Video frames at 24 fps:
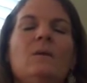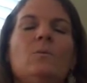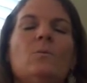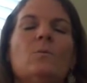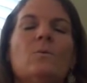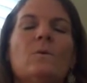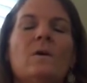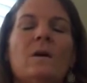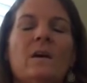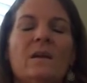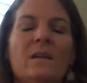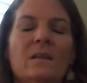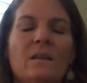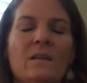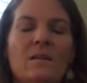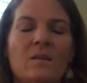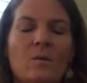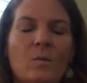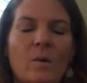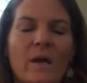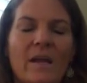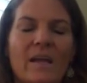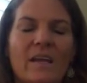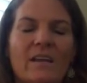Run the
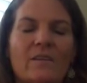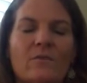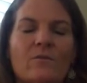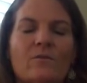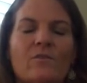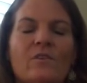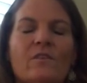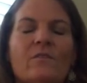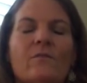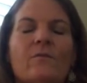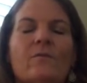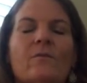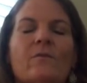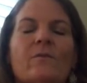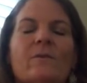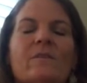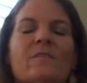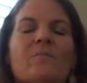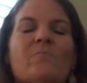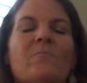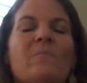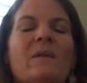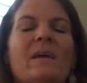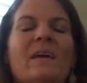white energy through
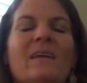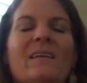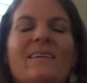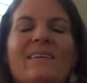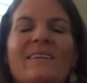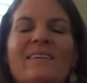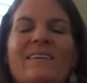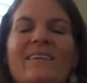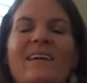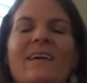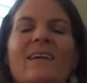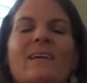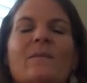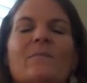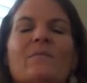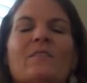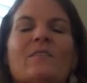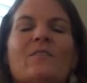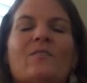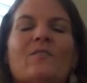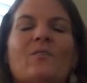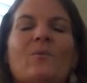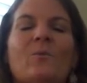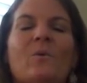as many times
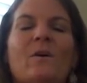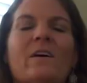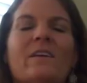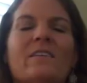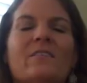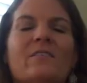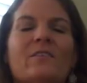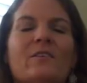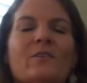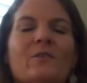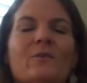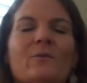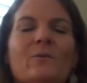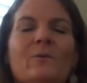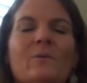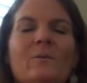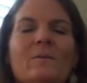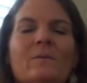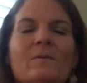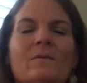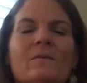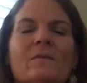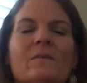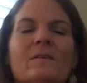as you want to.
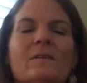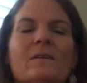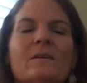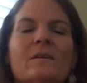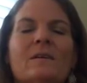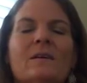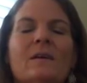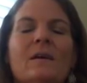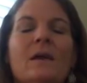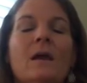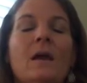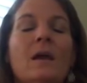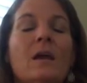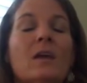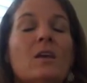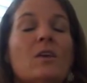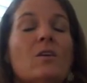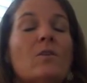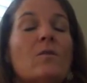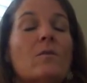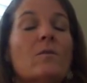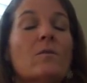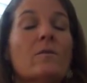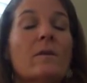
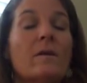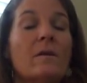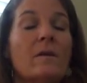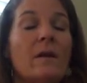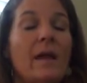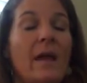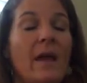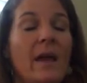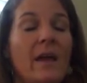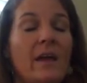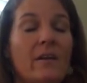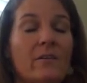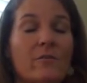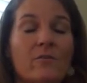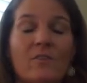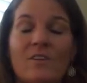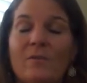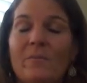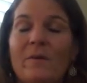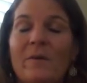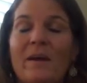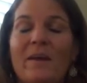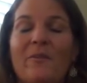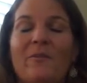Your energy,
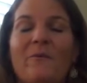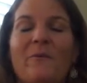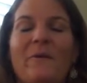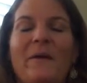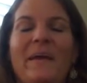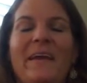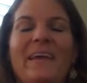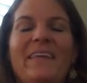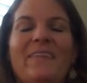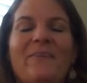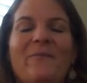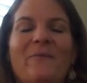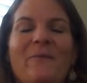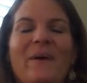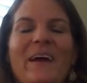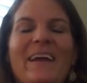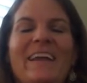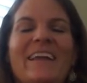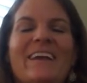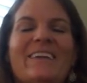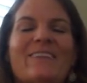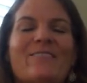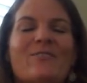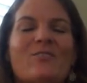by the way, the
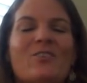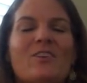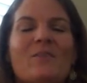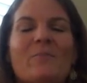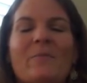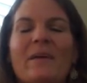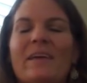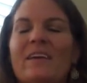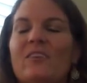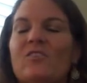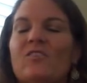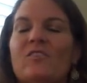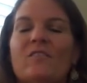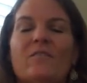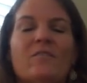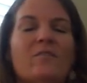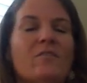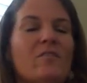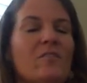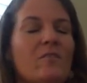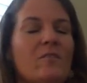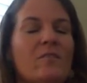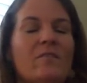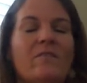white energy may shift
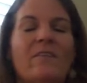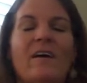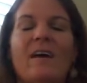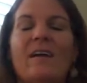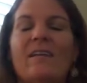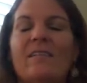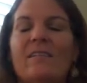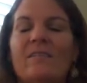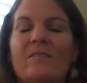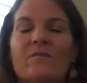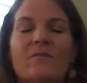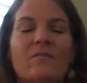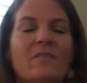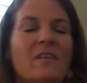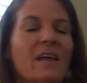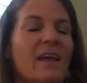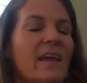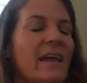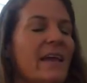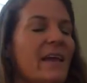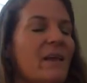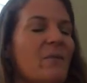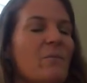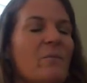to the violet
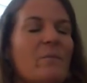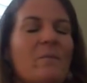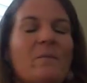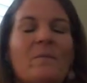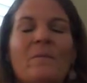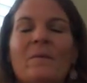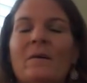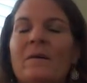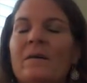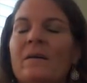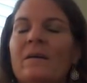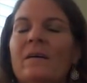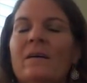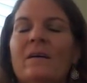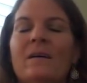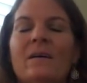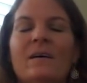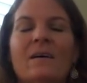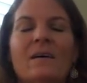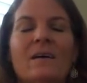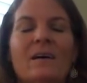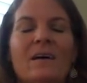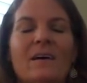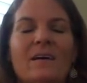flame,
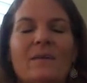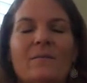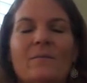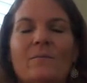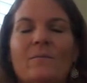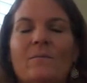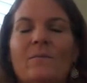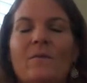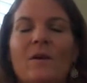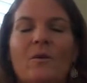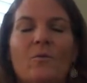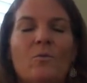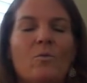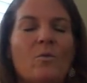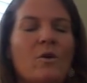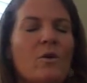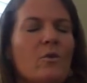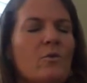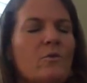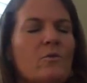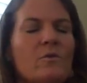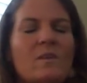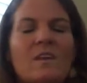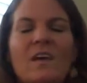a
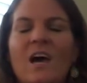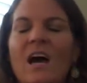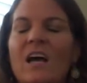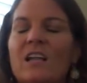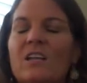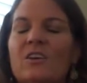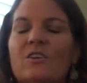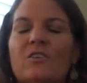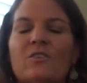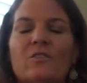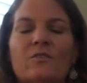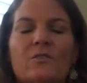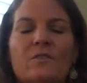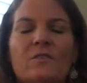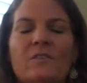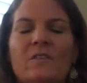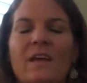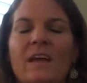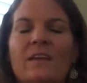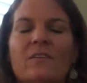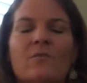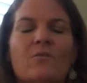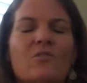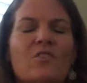rose-colored
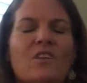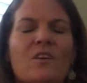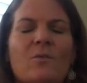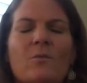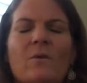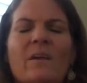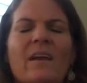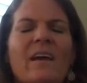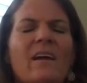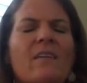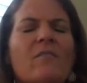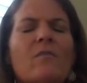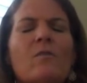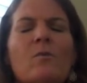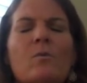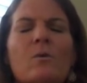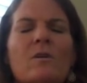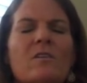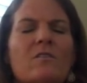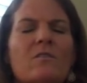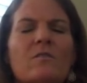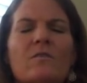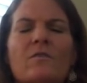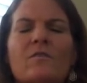energy, whatever
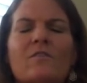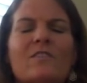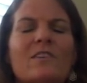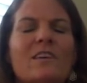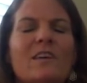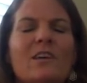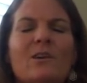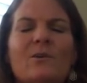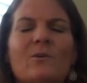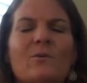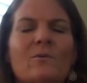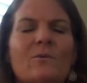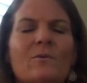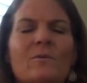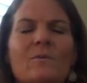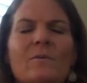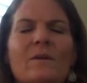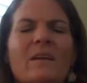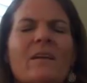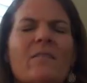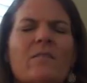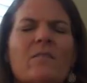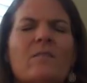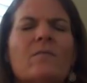works for you,
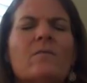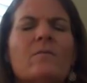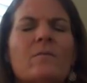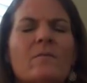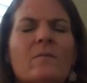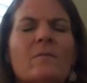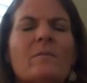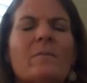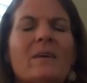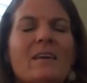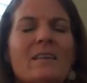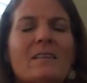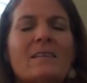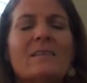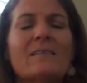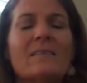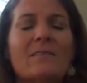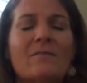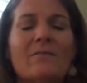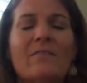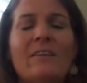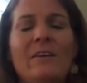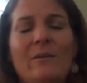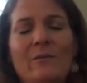whatever
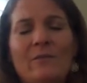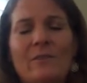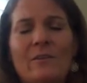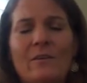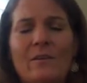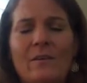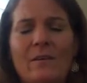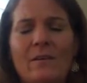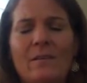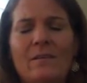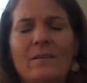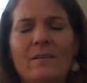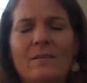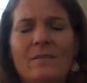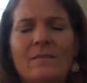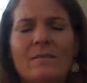basically feels good.